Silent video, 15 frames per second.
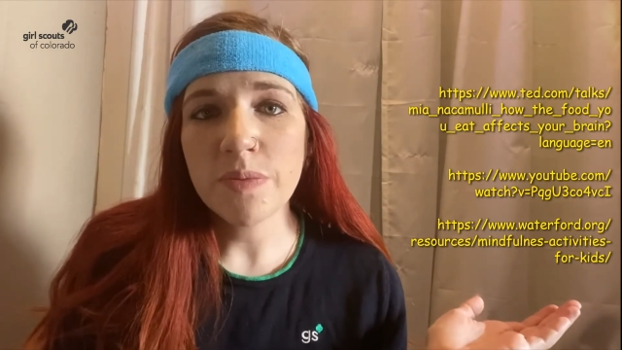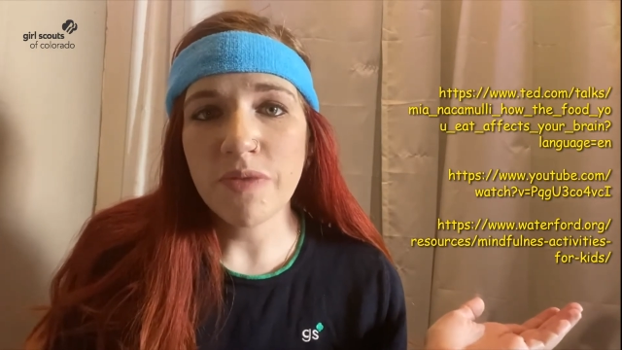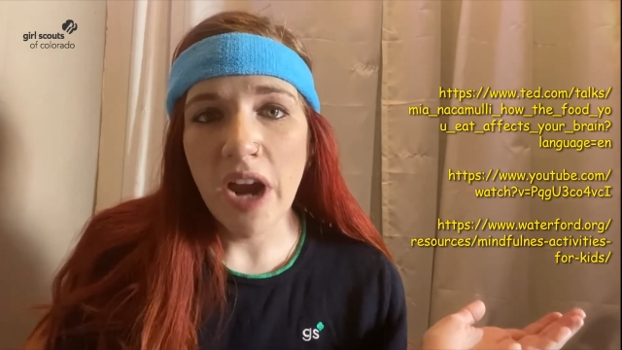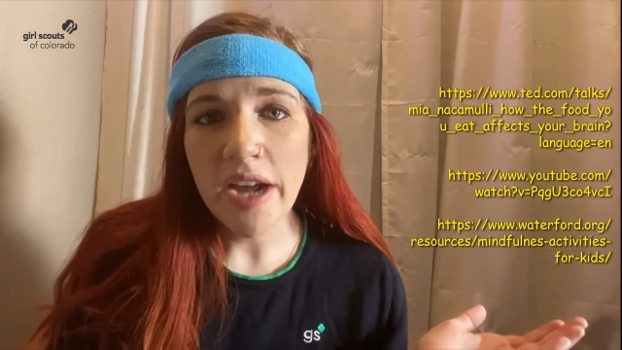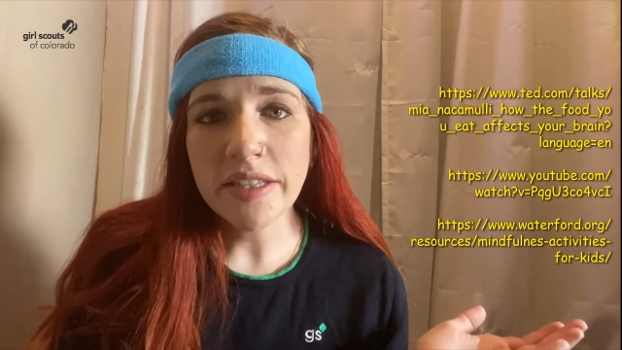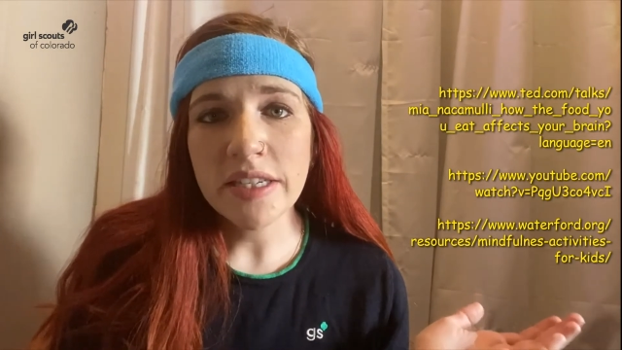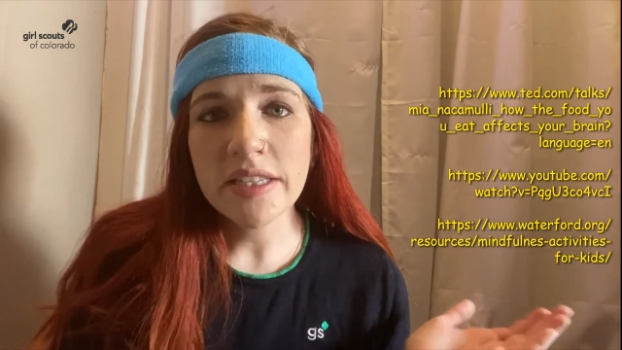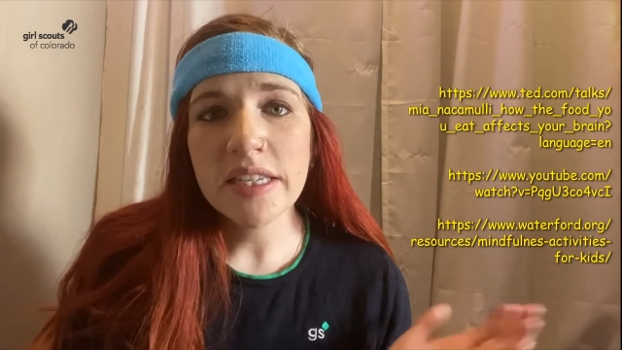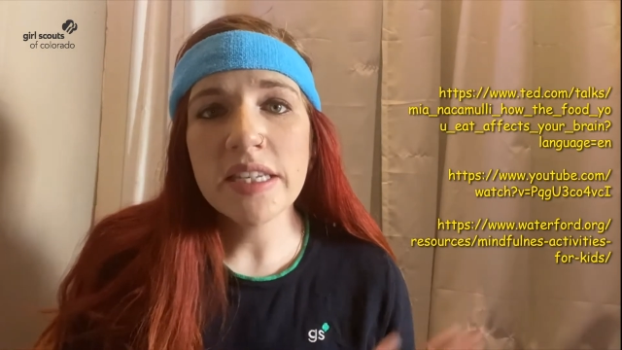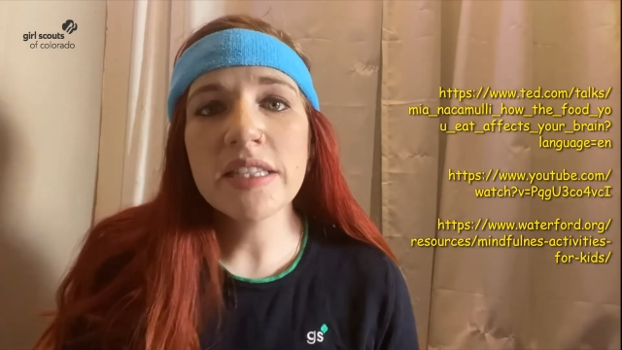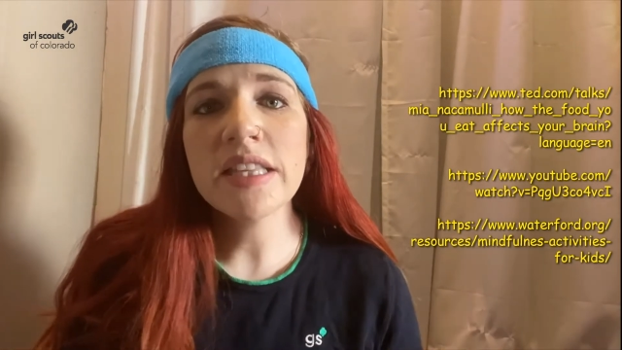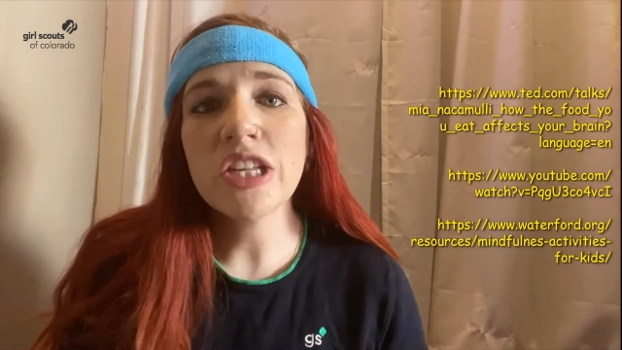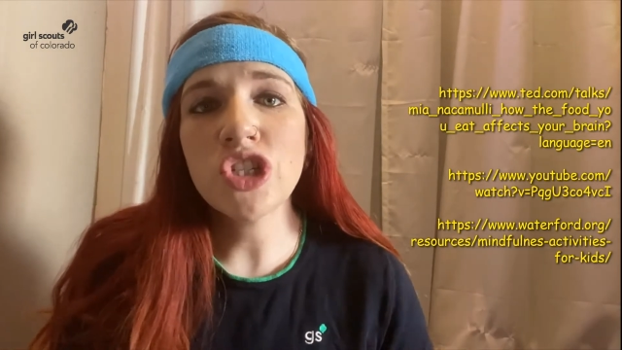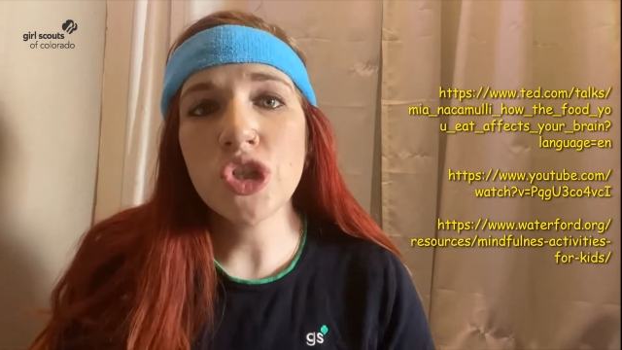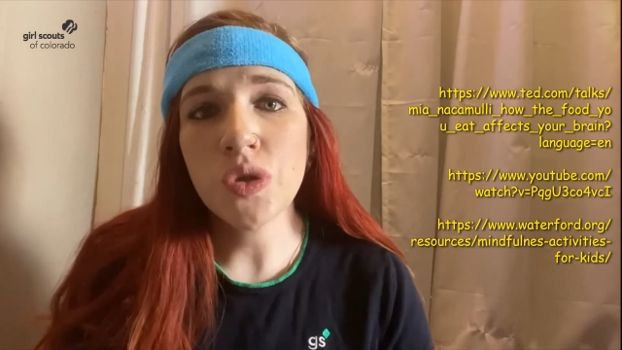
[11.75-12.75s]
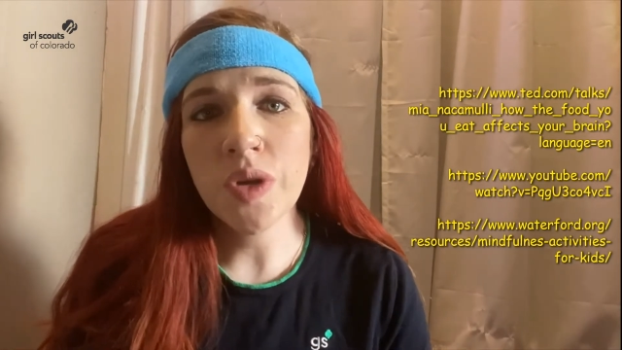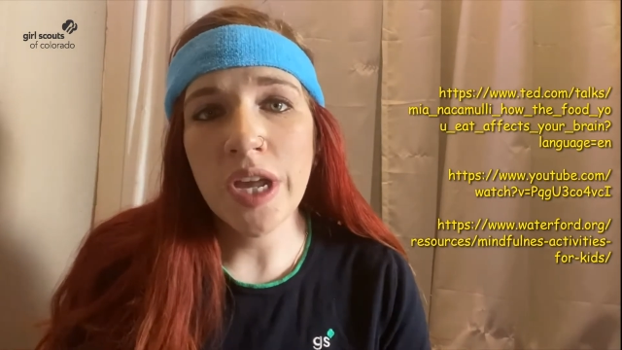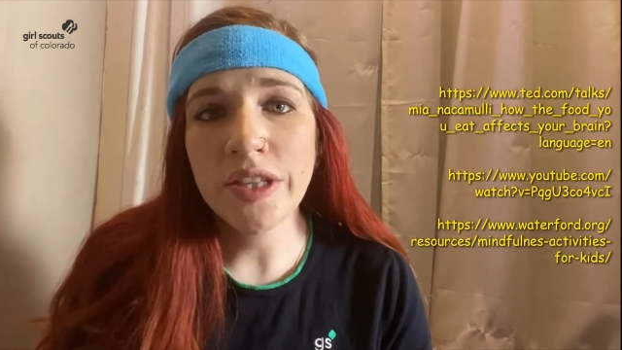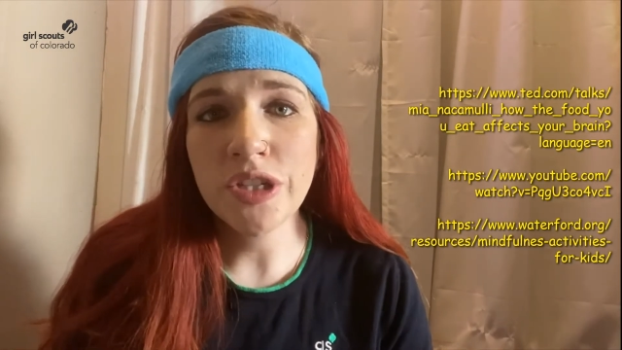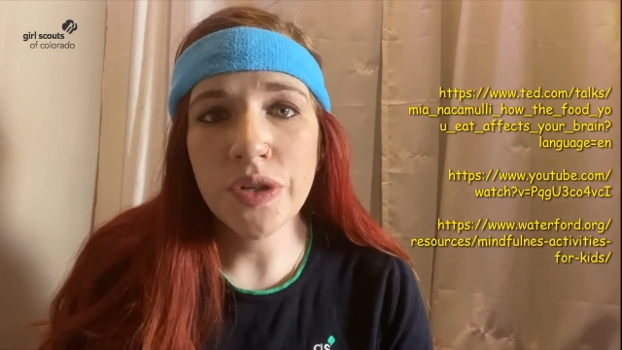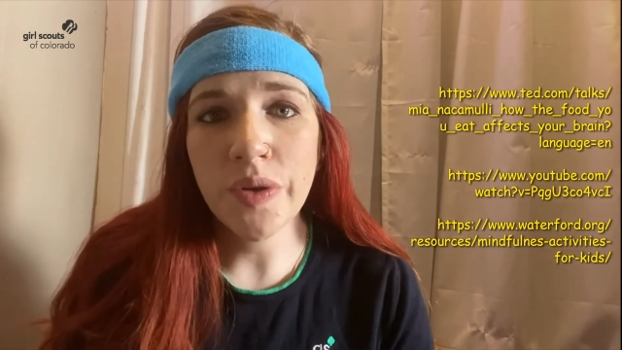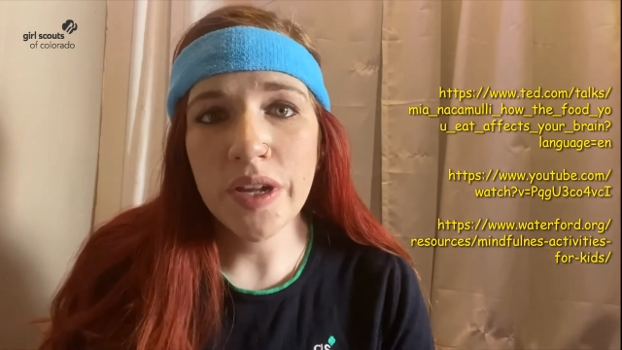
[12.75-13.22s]
practices that you
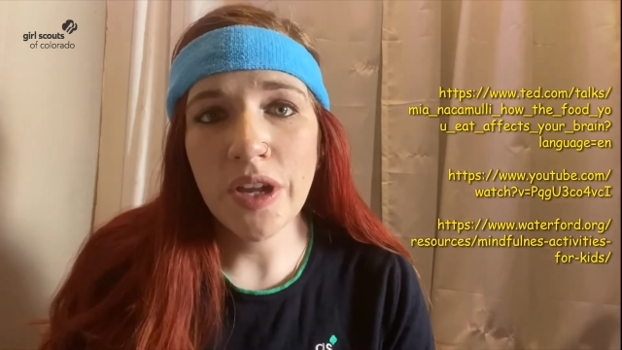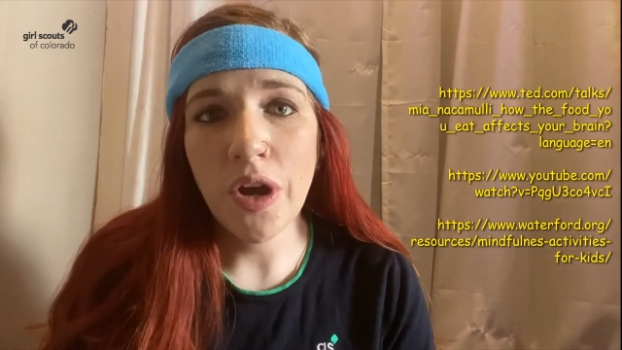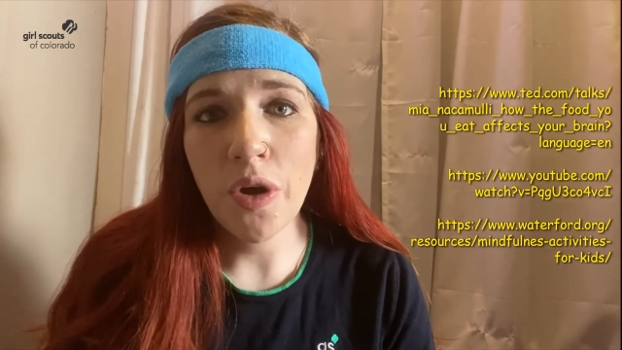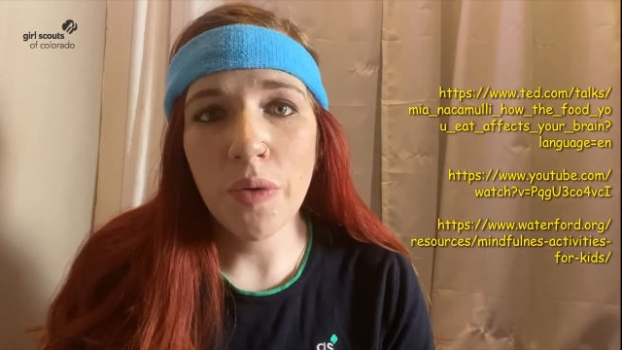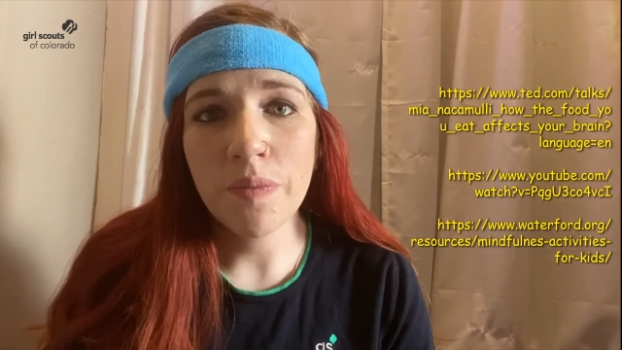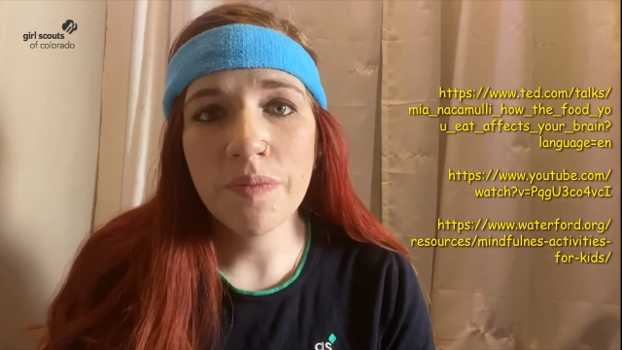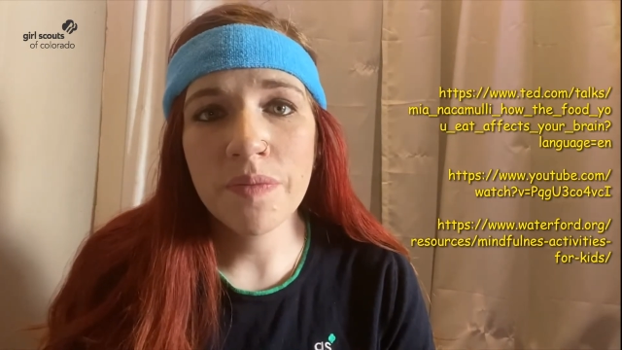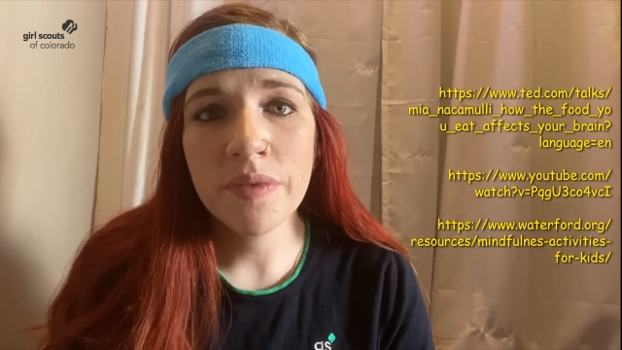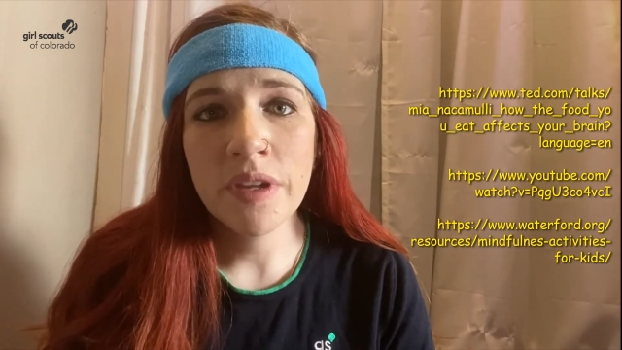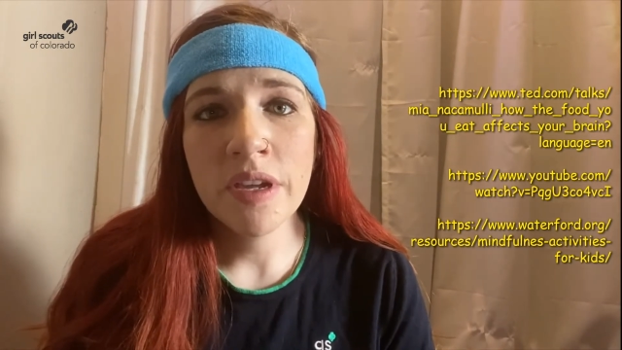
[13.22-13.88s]
can do at home.